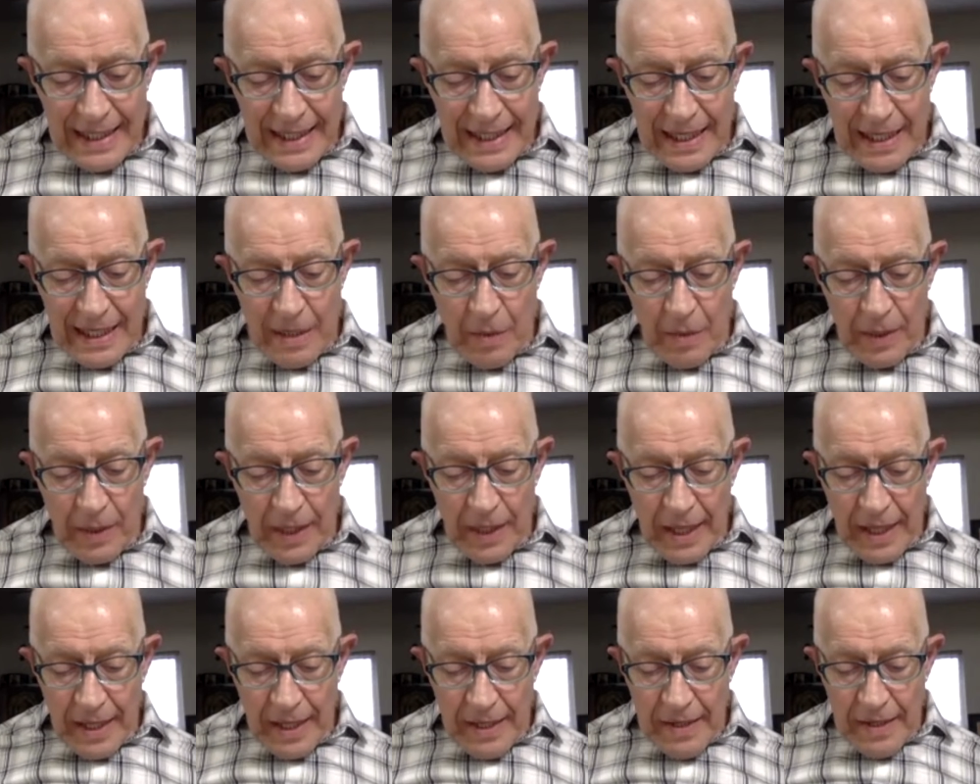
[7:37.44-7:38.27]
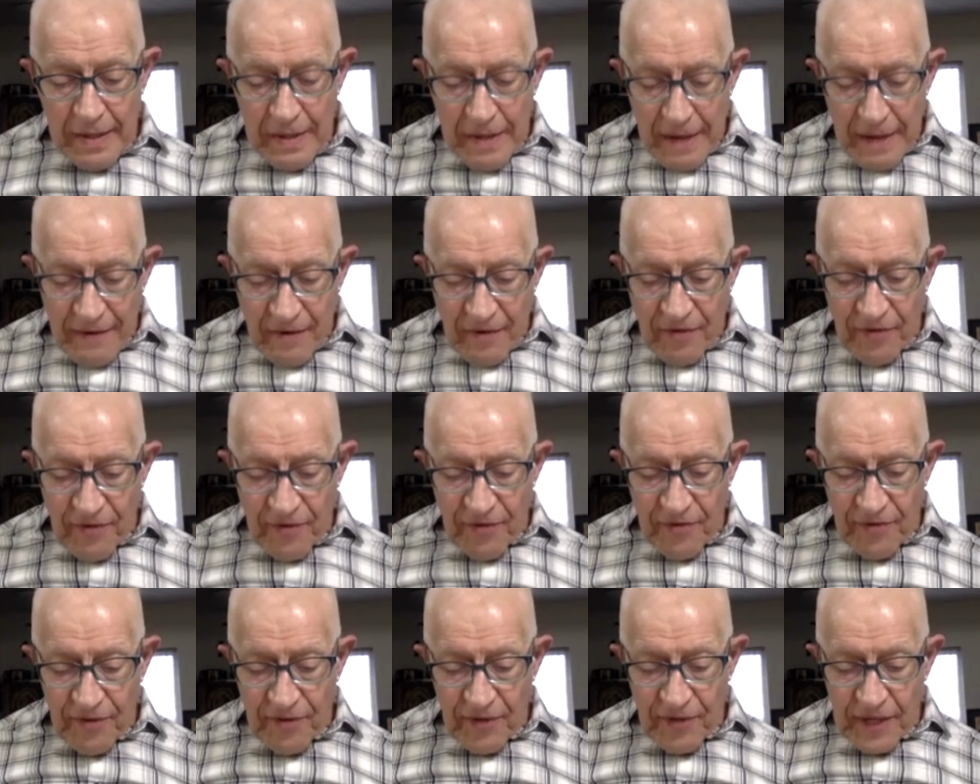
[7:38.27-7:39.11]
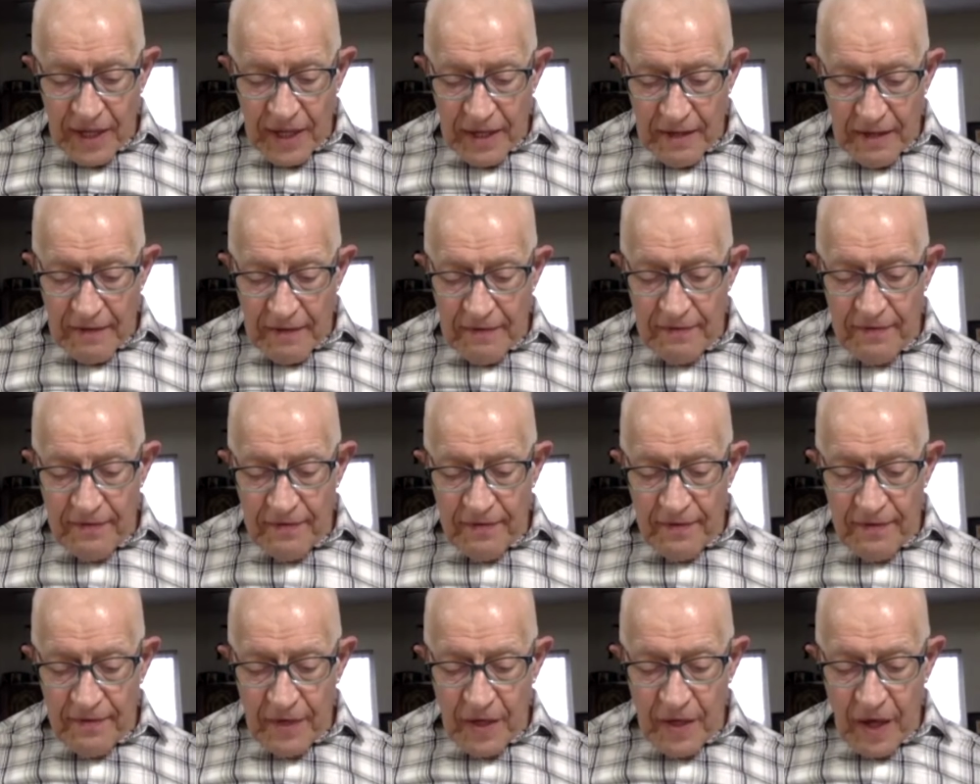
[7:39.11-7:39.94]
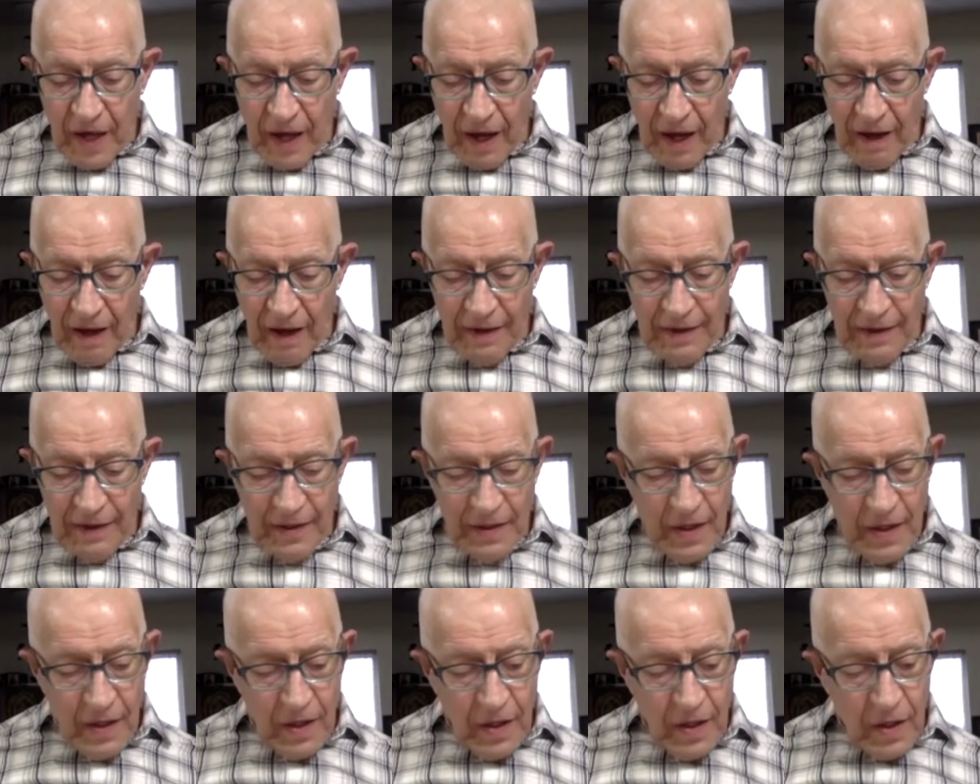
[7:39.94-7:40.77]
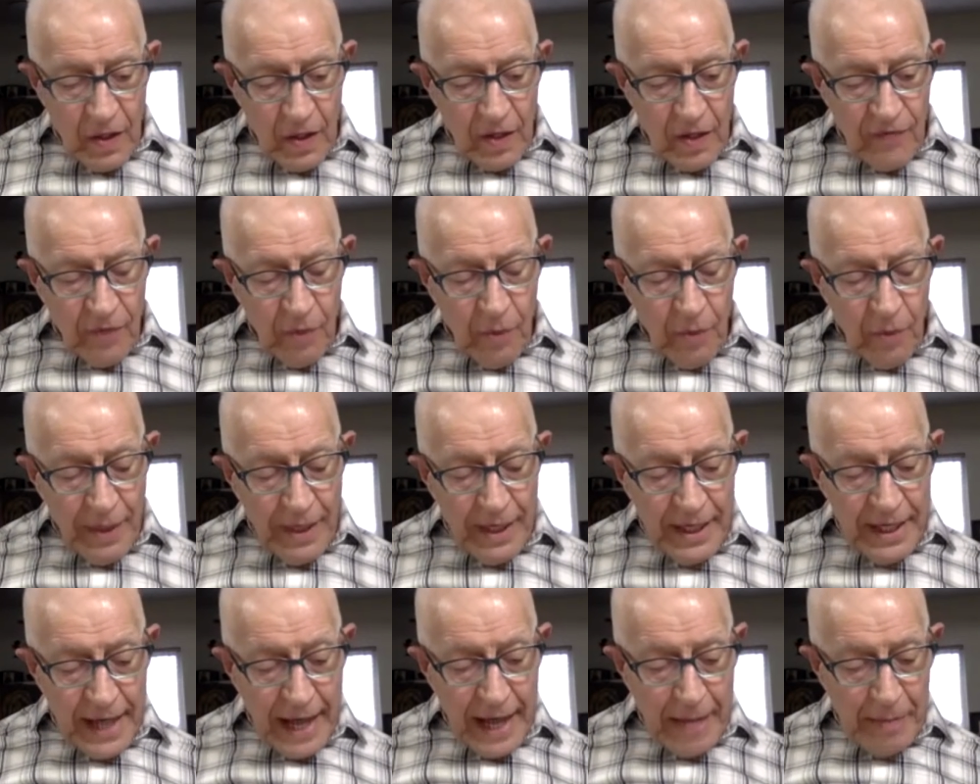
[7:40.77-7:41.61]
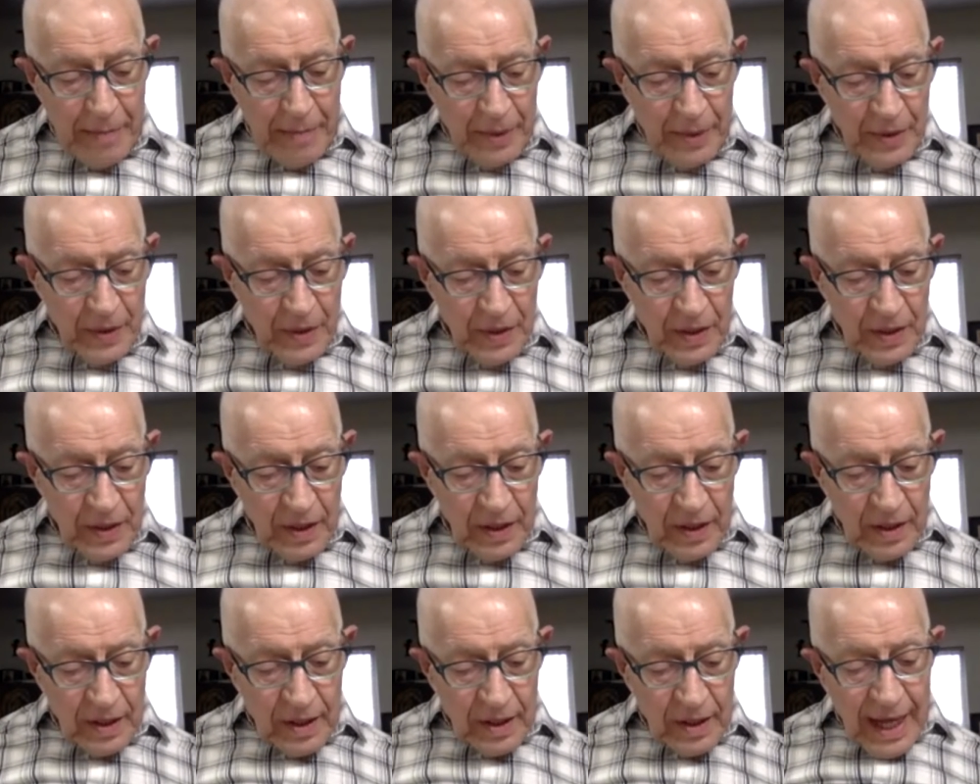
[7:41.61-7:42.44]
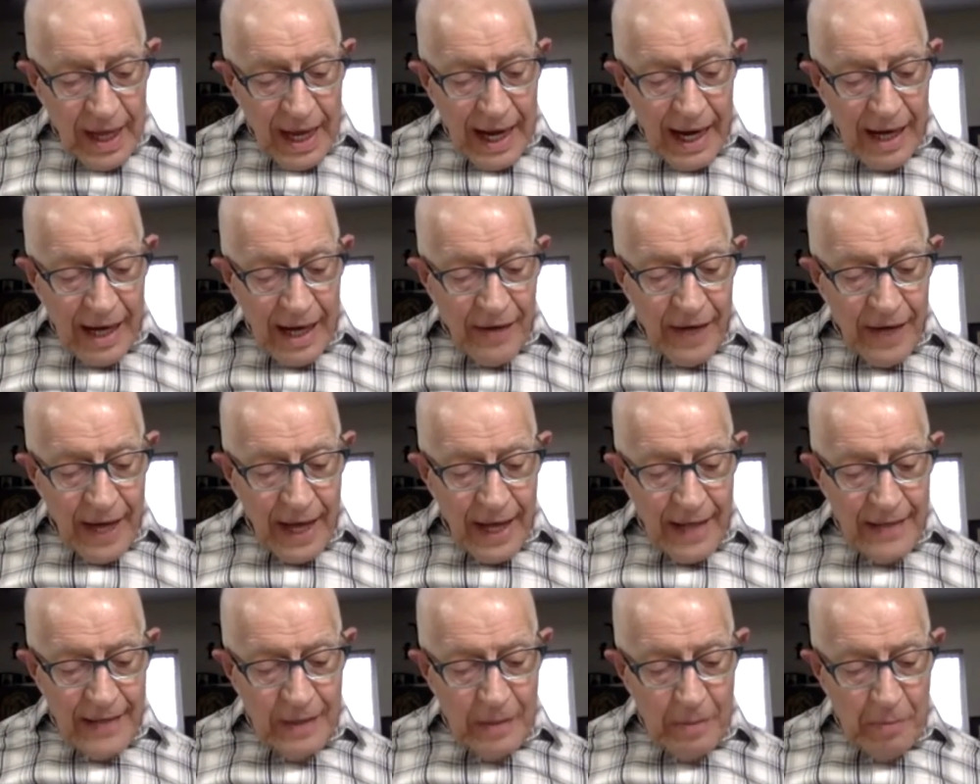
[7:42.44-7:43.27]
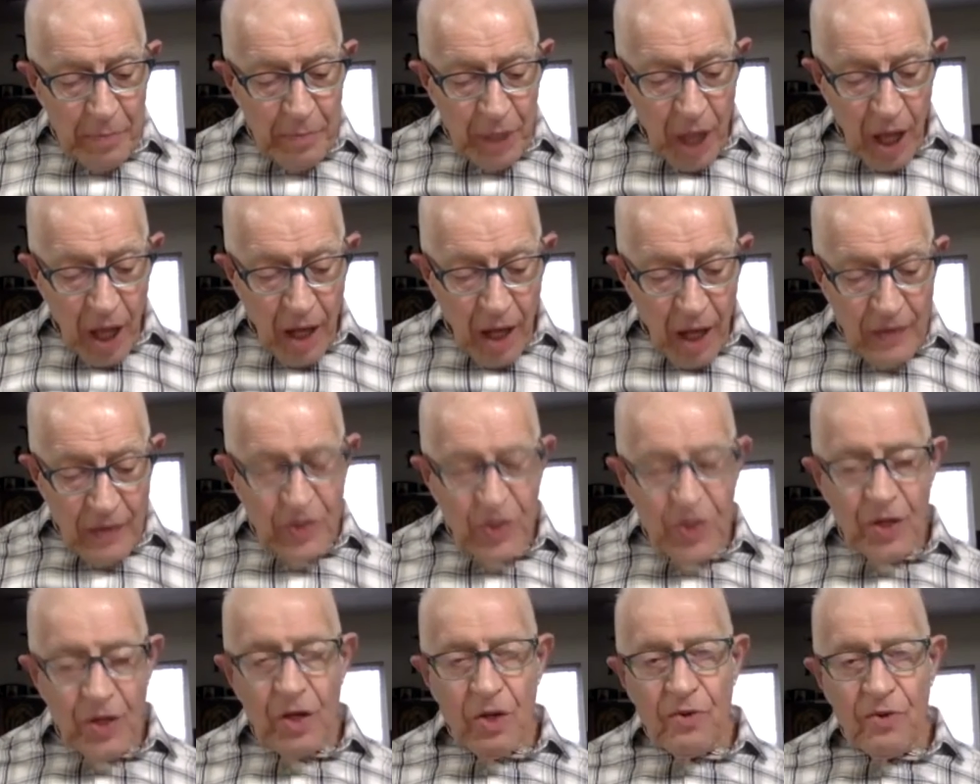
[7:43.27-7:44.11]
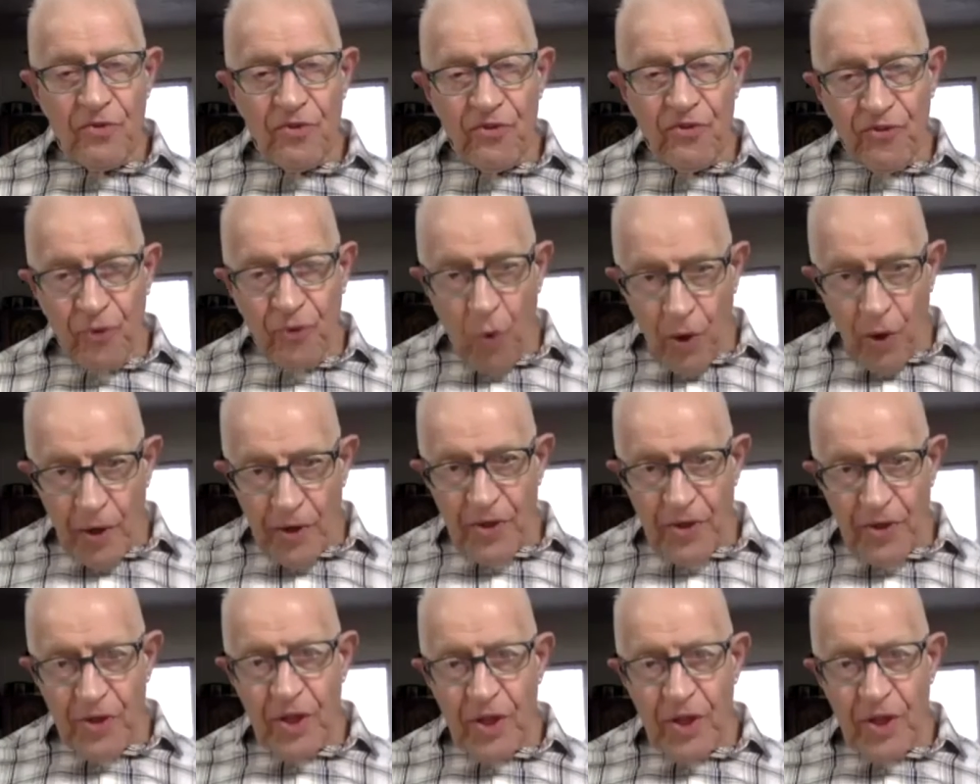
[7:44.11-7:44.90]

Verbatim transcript: he would never forgive God for what had happened. Harry has a blocked 4th